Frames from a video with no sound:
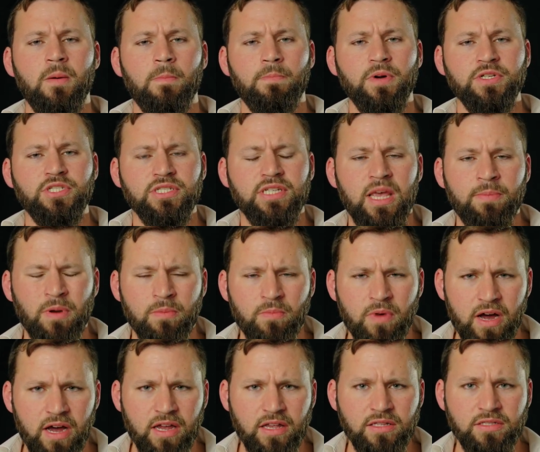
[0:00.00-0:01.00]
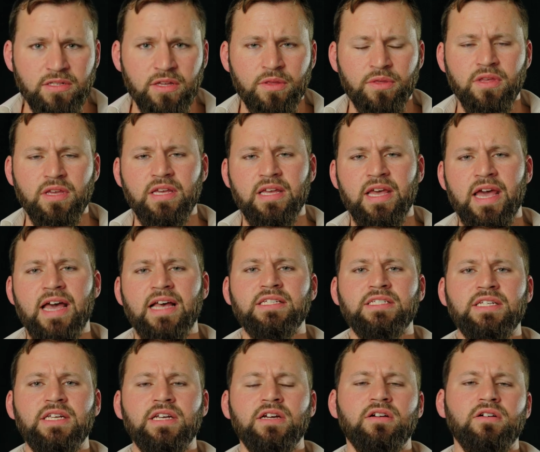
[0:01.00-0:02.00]
But just keep in mind, the
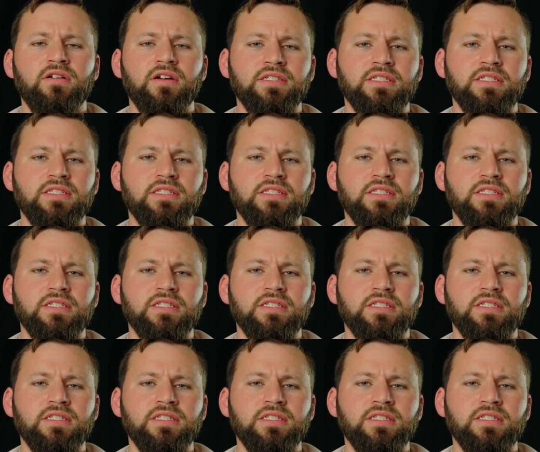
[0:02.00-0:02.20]
gas here